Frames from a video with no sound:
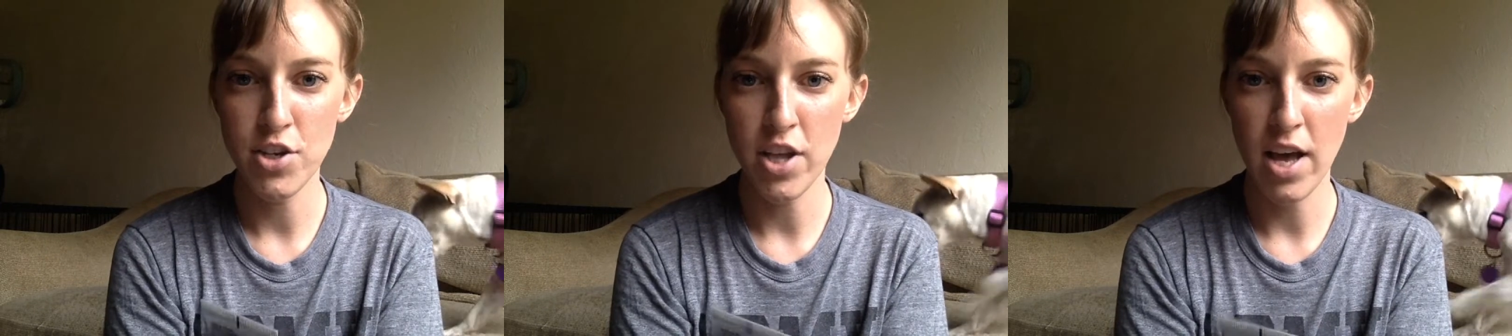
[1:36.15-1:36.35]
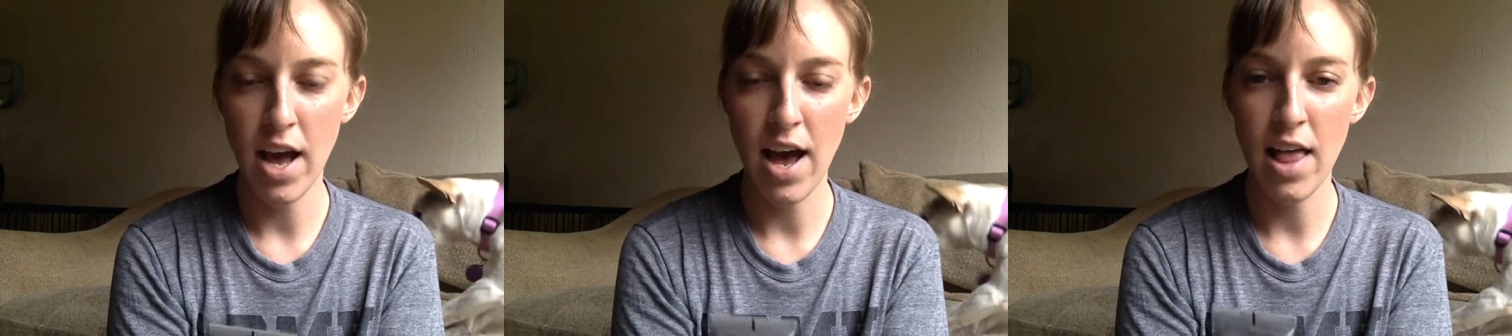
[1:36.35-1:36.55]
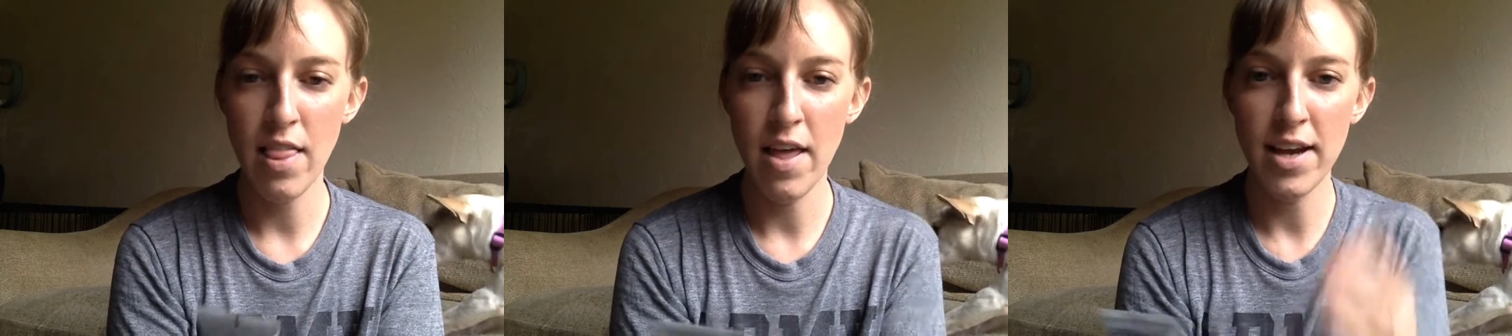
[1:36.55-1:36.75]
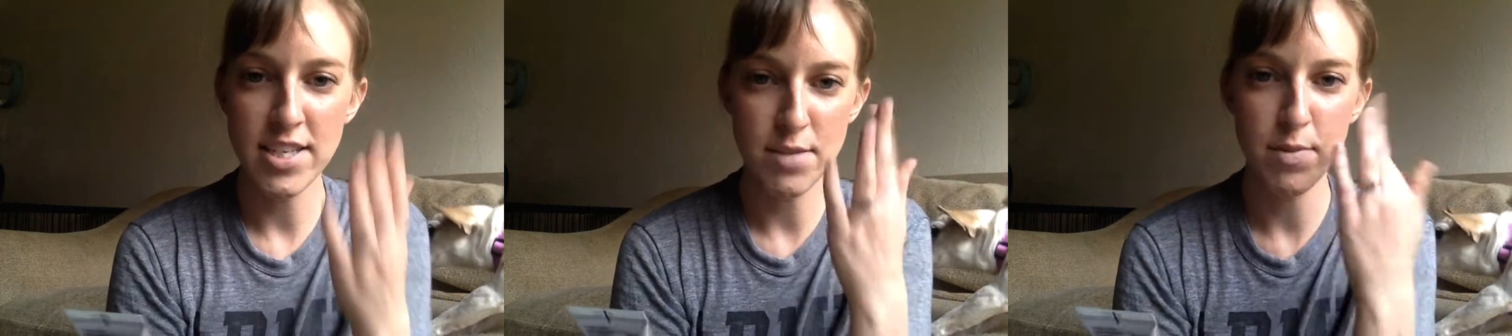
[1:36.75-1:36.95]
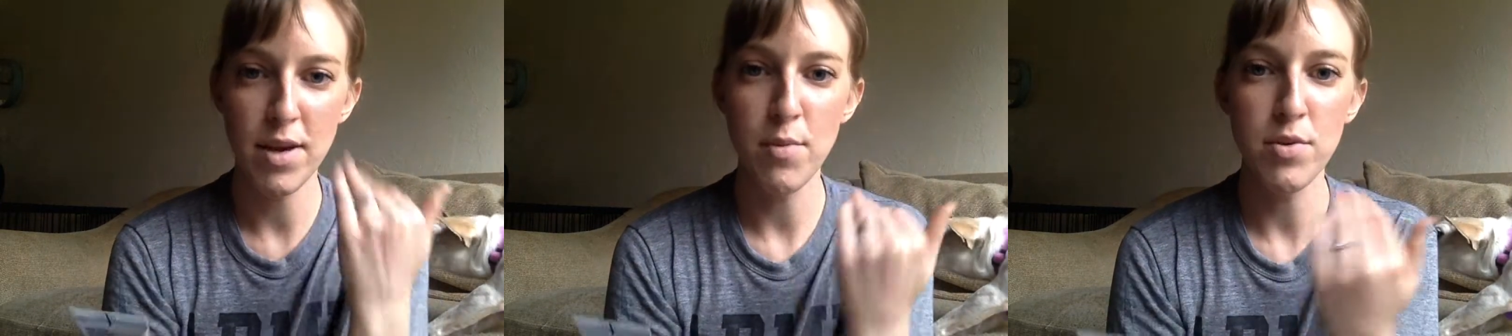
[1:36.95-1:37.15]
Like, I like to
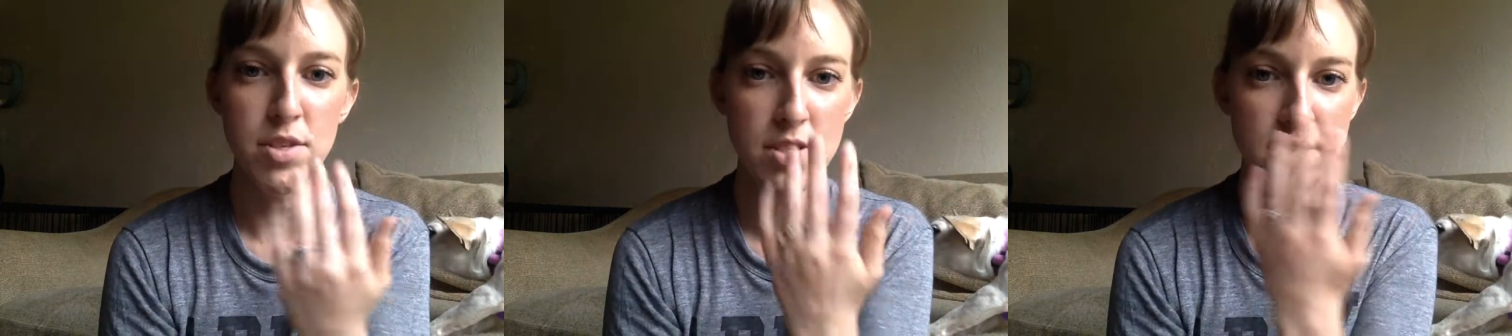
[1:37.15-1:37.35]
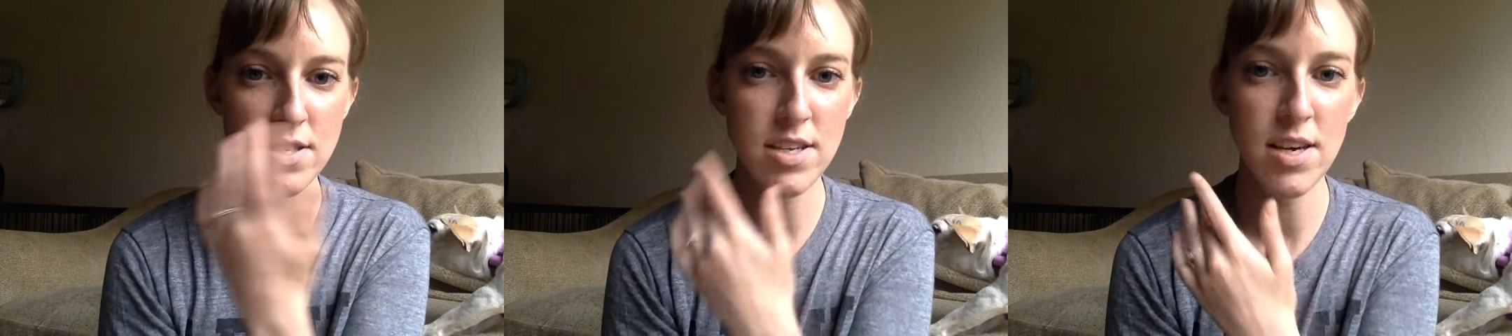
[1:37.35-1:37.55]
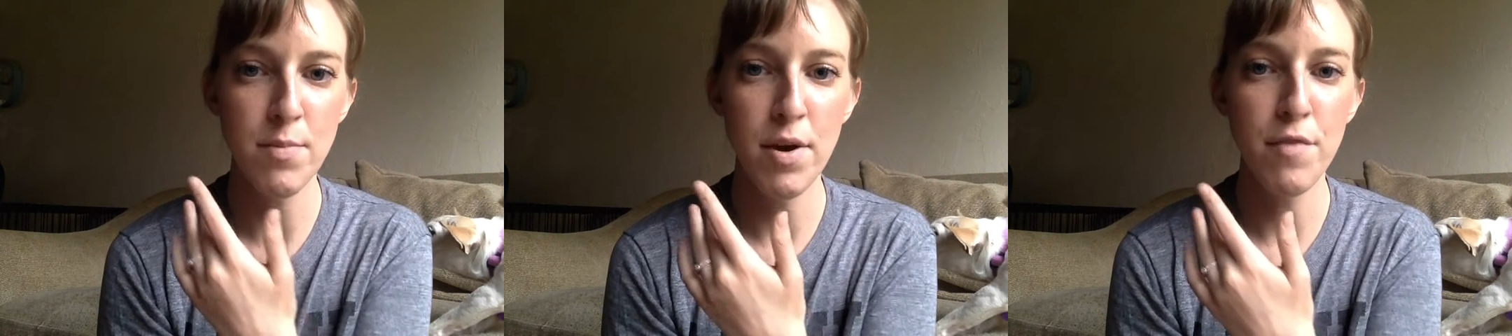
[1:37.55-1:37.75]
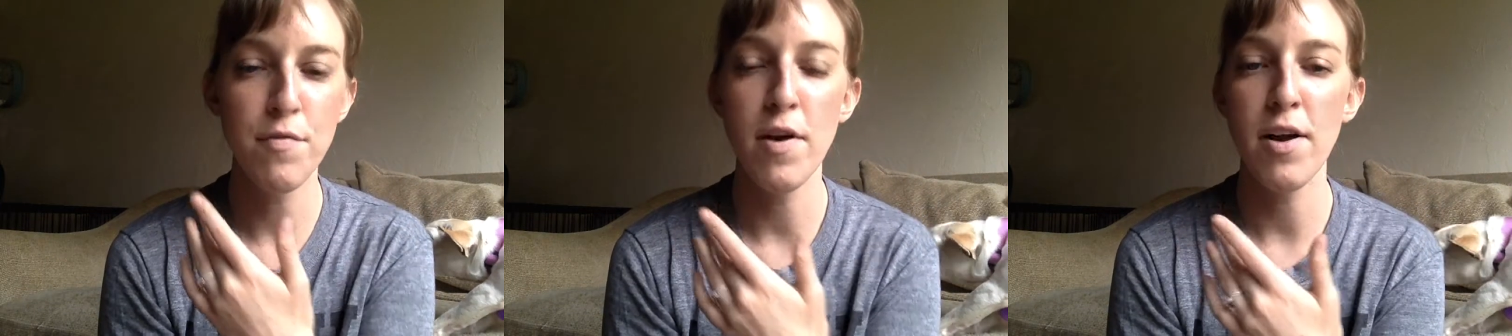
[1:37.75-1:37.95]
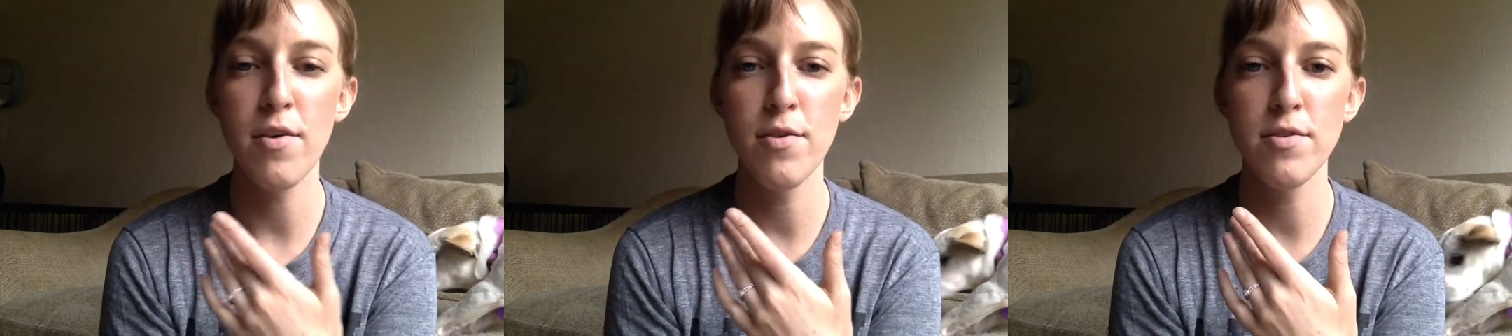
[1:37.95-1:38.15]
be able to see my
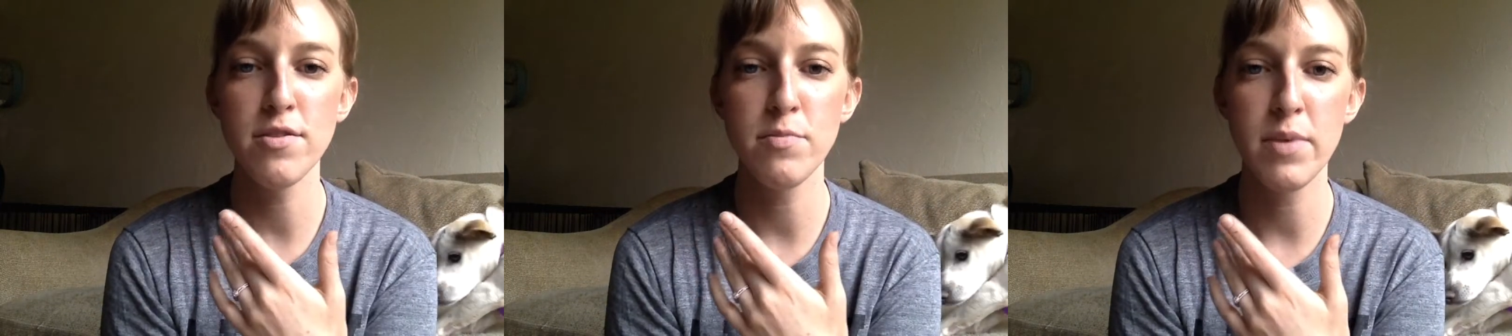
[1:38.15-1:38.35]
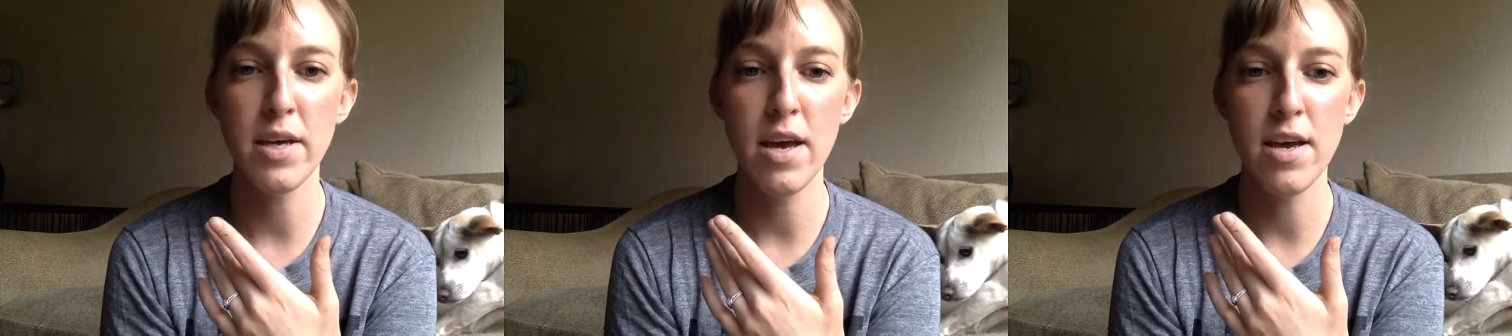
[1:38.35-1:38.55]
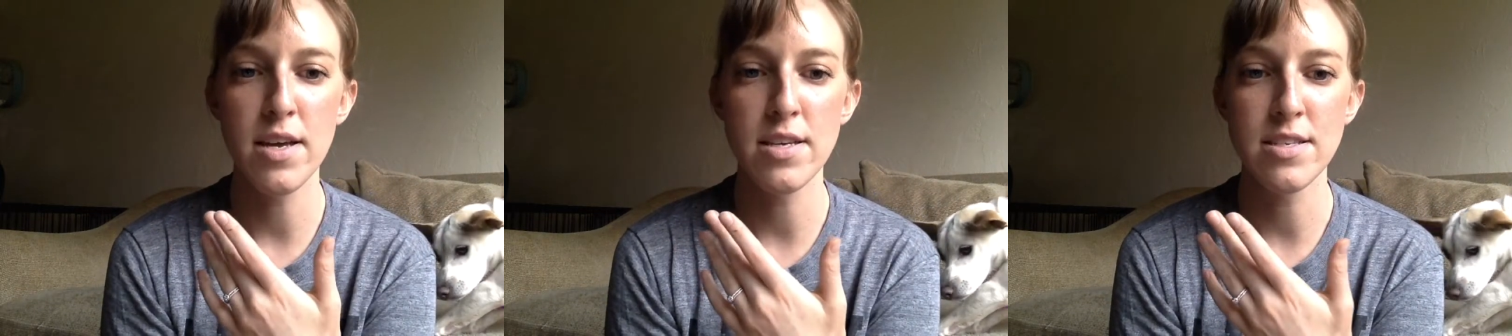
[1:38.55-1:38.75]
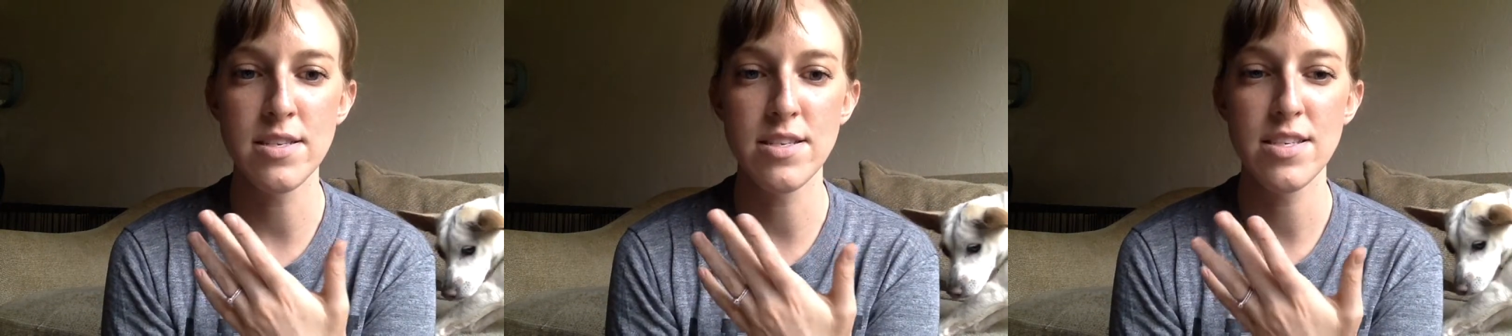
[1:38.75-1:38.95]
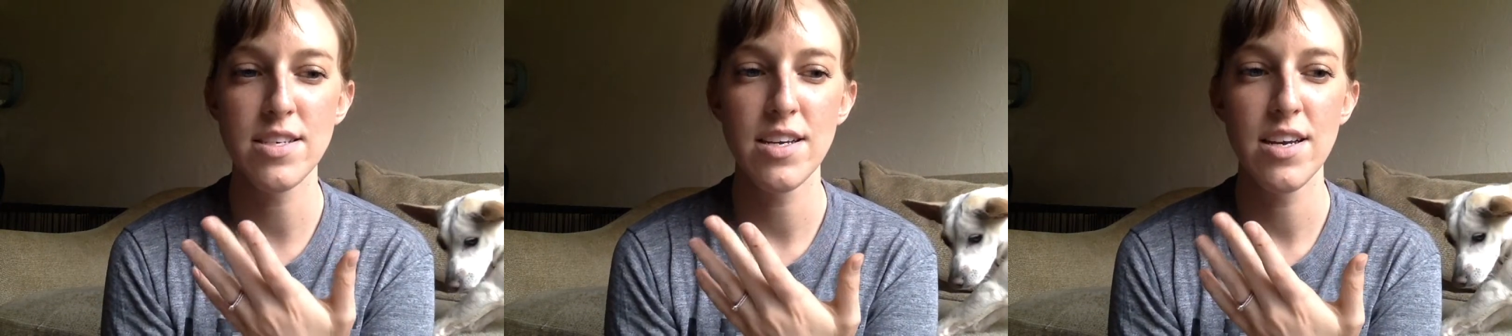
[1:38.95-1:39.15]
freckles because